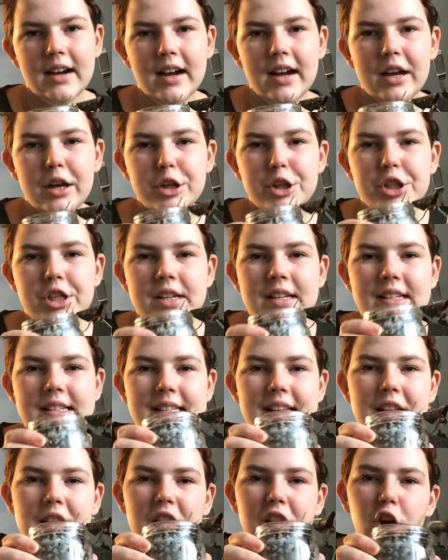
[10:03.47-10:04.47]
She is
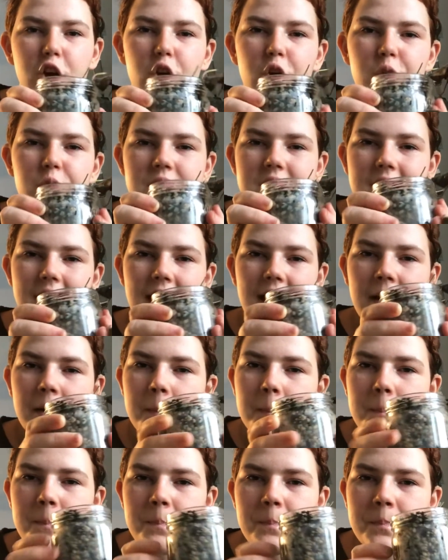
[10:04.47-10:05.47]
in Lakuza.
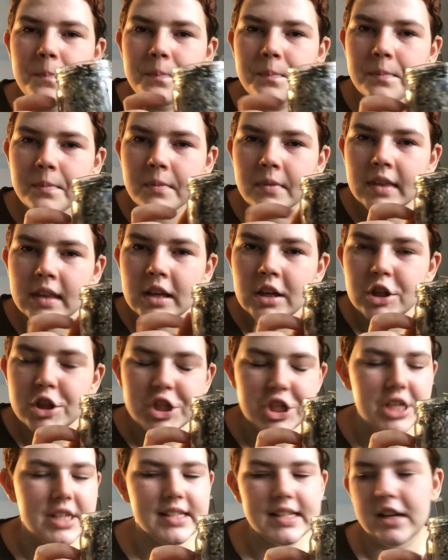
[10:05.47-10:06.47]

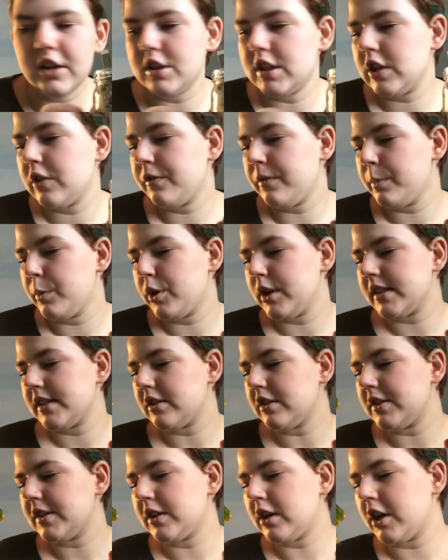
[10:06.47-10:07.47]
She is also from Crystal Star